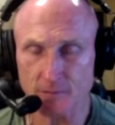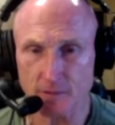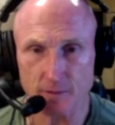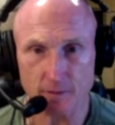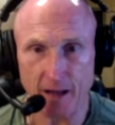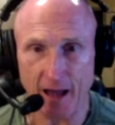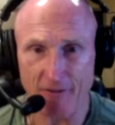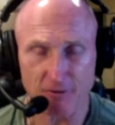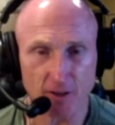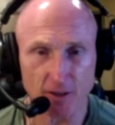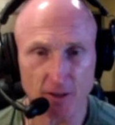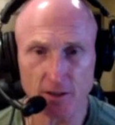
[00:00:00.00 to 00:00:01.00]

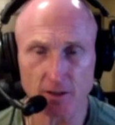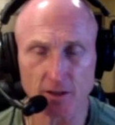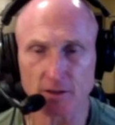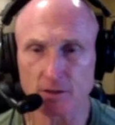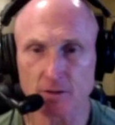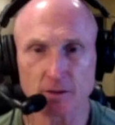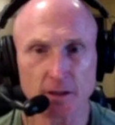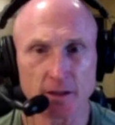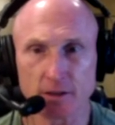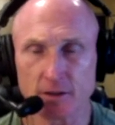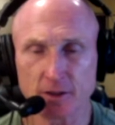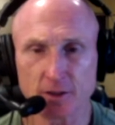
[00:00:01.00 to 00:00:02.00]
Africa and,
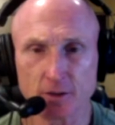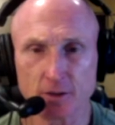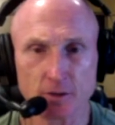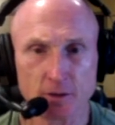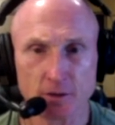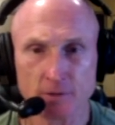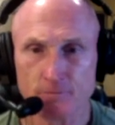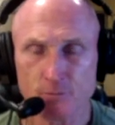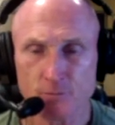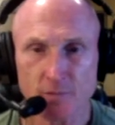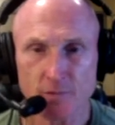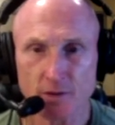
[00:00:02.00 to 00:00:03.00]
uh, you know,
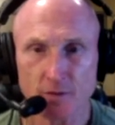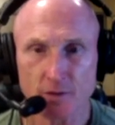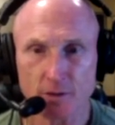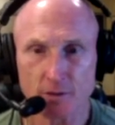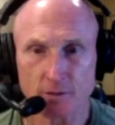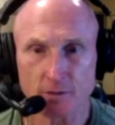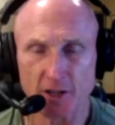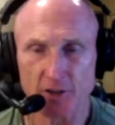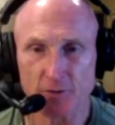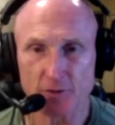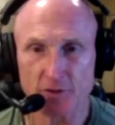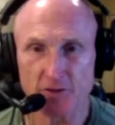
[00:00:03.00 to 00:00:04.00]
the
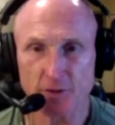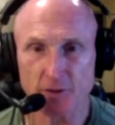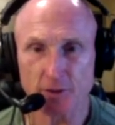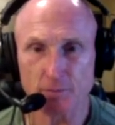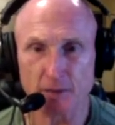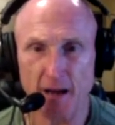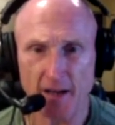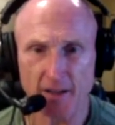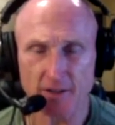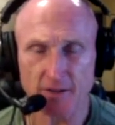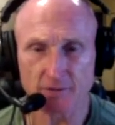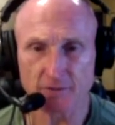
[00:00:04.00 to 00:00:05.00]
countries with the
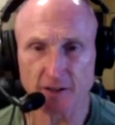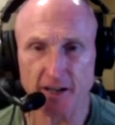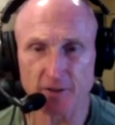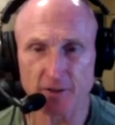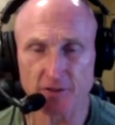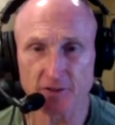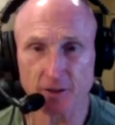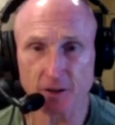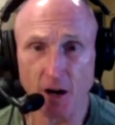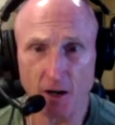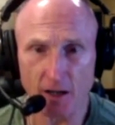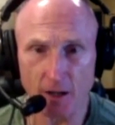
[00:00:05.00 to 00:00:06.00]
baddest fighters there
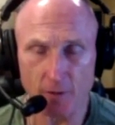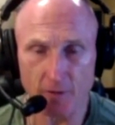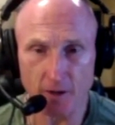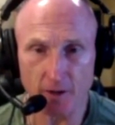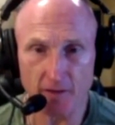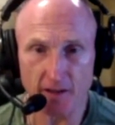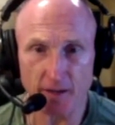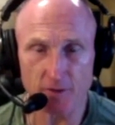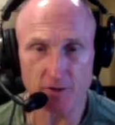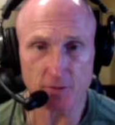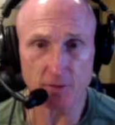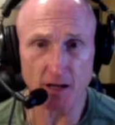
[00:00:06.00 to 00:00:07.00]
are out there in the
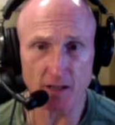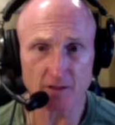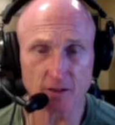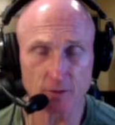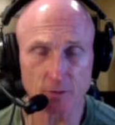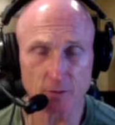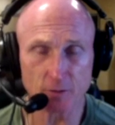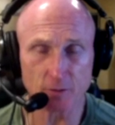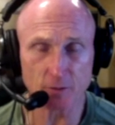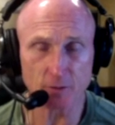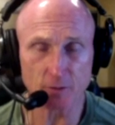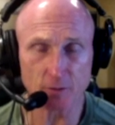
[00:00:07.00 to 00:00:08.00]
amateur boxing world.
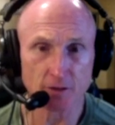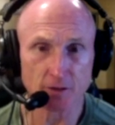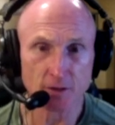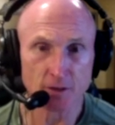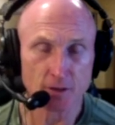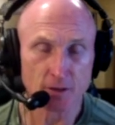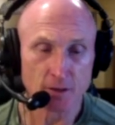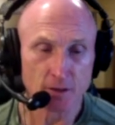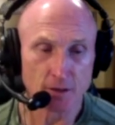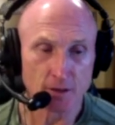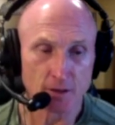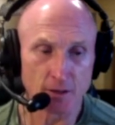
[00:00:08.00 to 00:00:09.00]
So
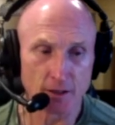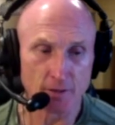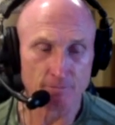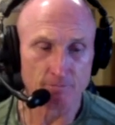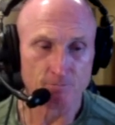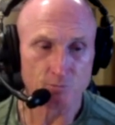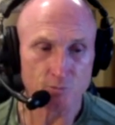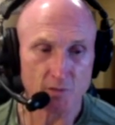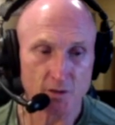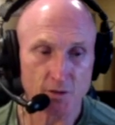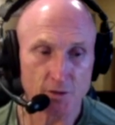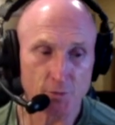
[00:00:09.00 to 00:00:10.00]
um,
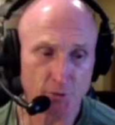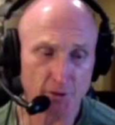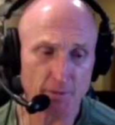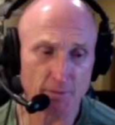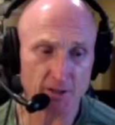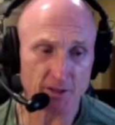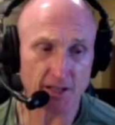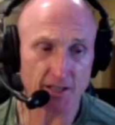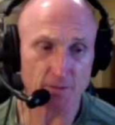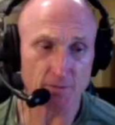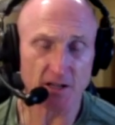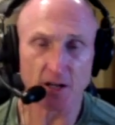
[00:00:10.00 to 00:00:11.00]
you pretty much had
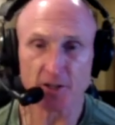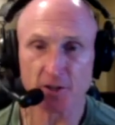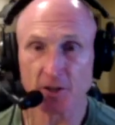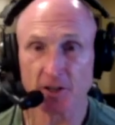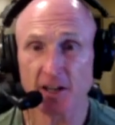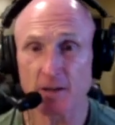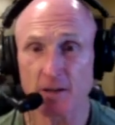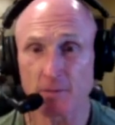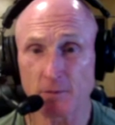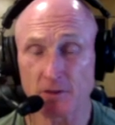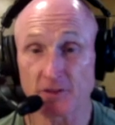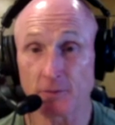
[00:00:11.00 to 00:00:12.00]
to be on your game,
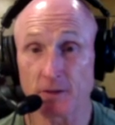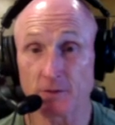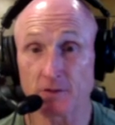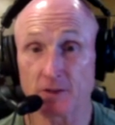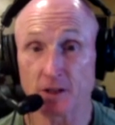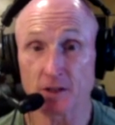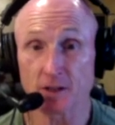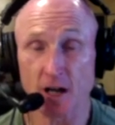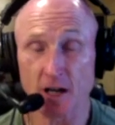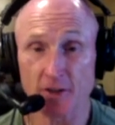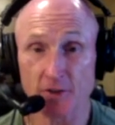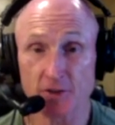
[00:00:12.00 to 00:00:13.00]
or somebody was going to
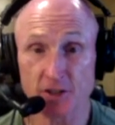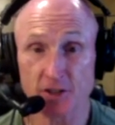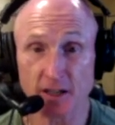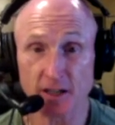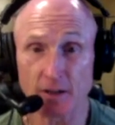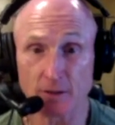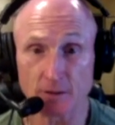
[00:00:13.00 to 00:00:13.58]
knock your shit out,